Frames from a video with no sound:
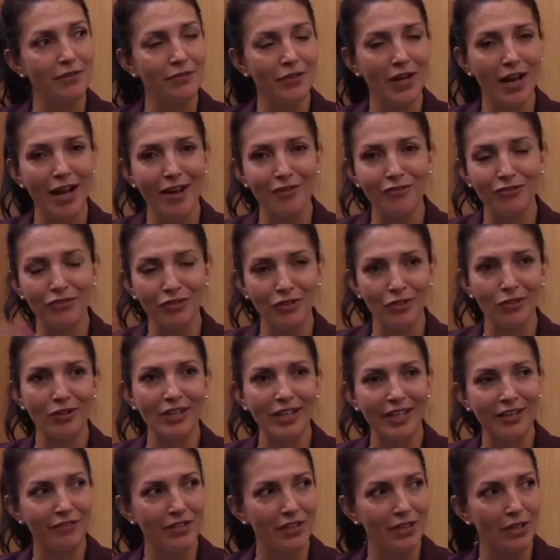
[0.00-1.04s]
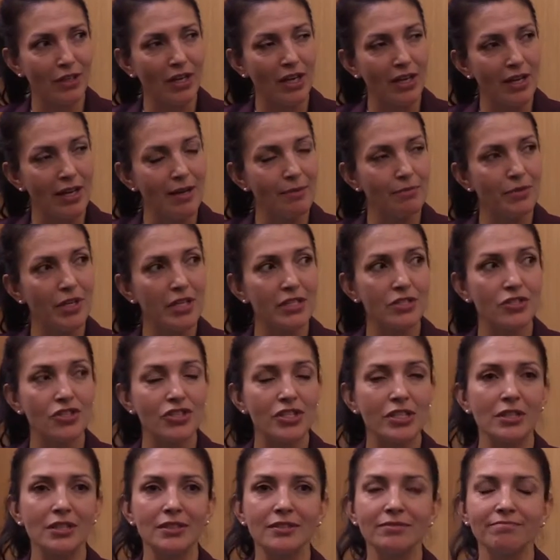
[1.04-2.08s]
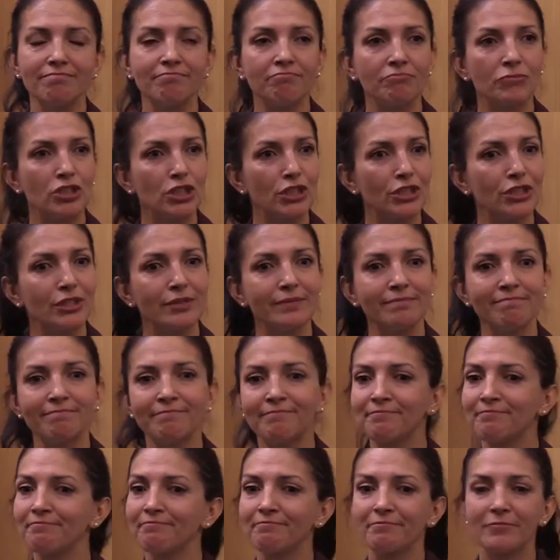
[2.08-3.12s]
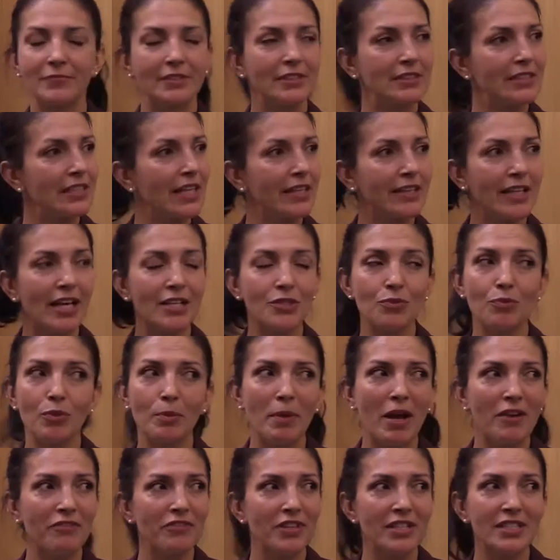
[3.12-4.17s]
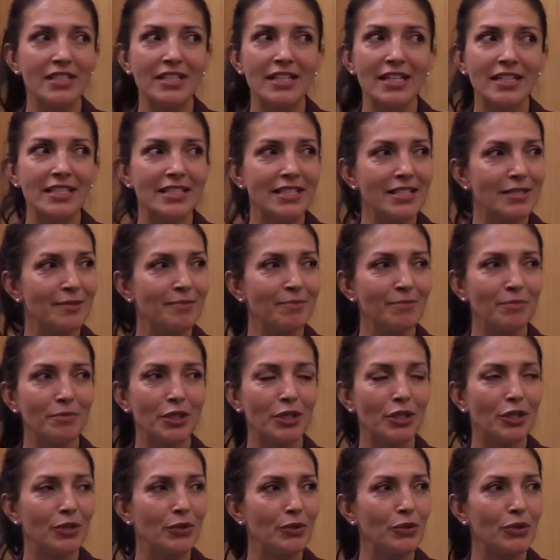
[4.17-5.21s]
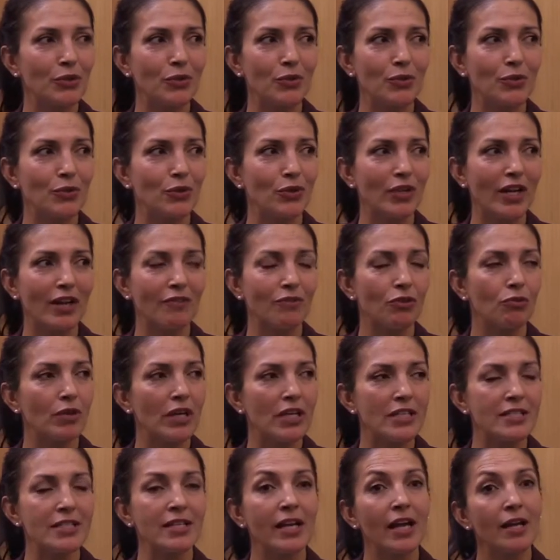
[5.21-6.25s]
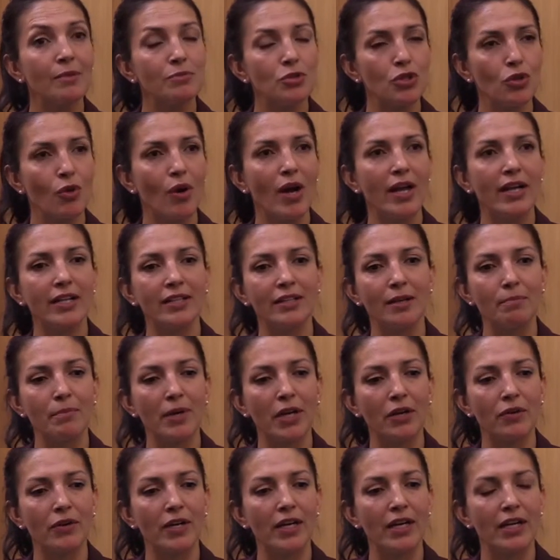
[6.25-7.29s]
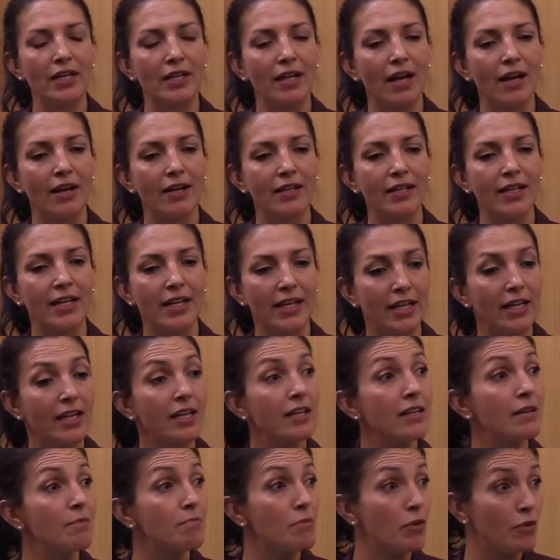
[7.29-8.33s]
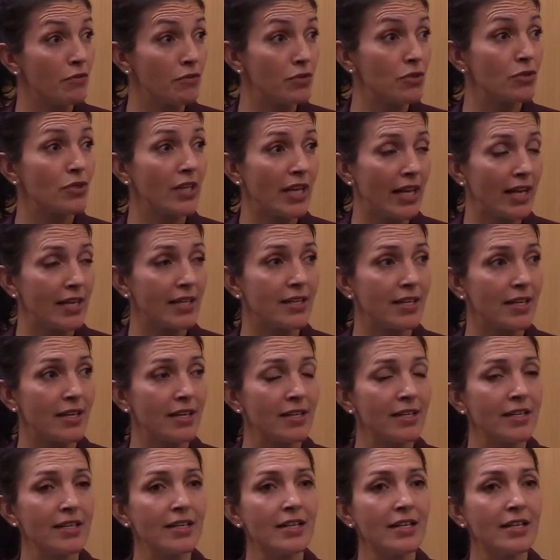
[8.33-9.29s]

Even after leaving the club, they still, you know, that's what mafia does. You know, you never really escape. So I ended up marrying a Canadian and moved to Canada.